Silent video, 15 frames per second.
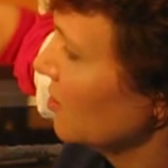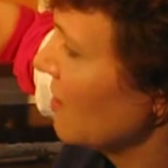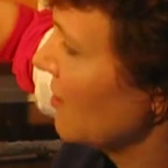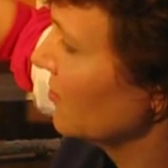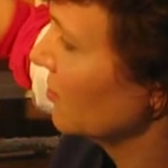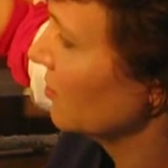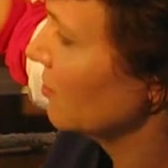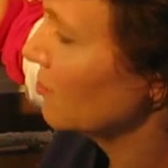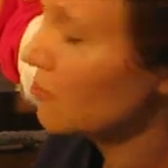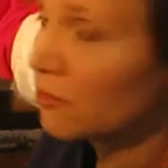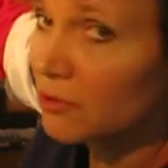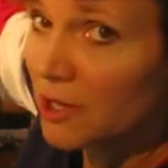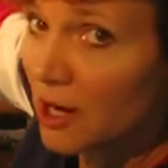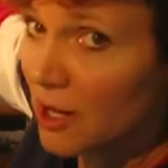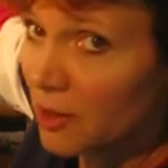have your local
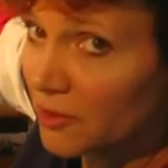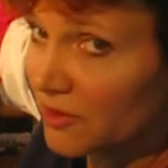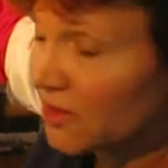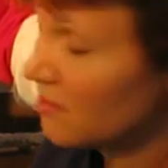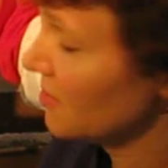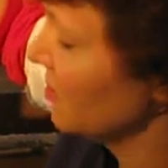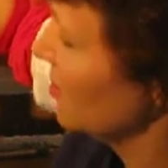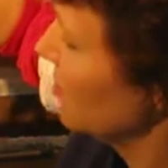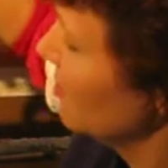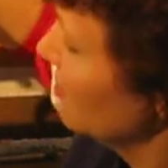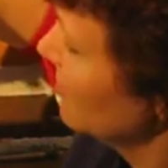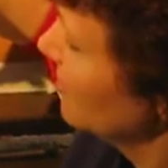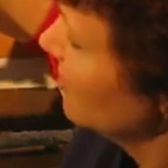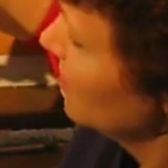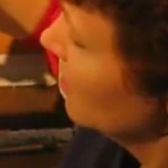color in the middle,
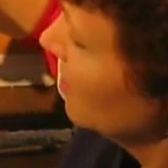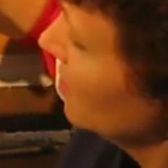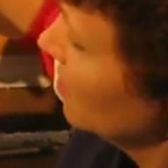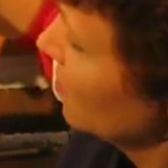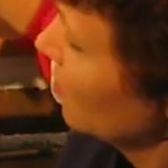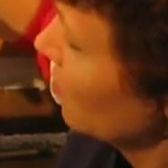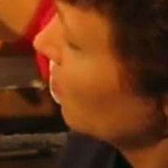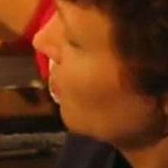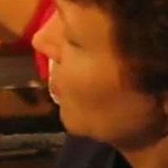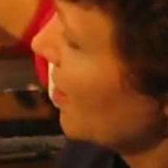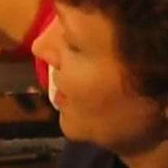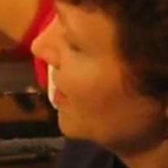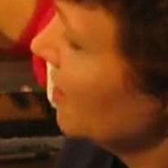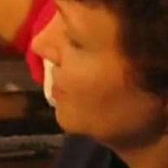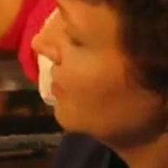your
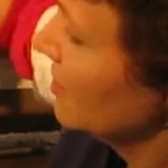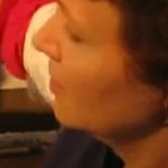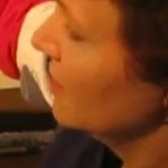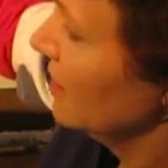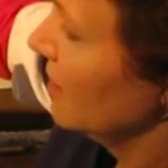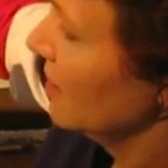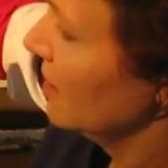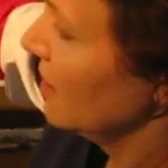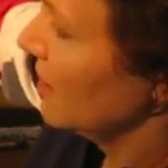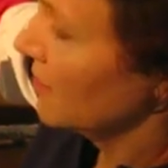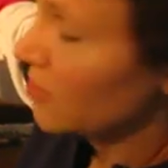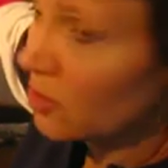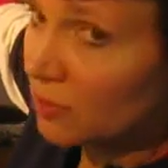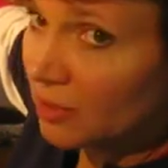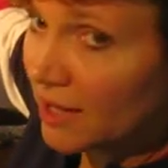white, and
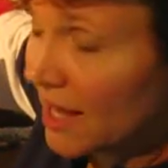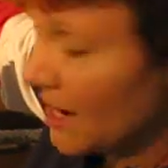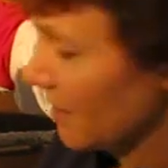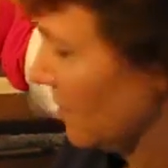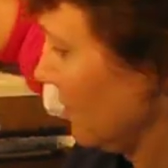your black.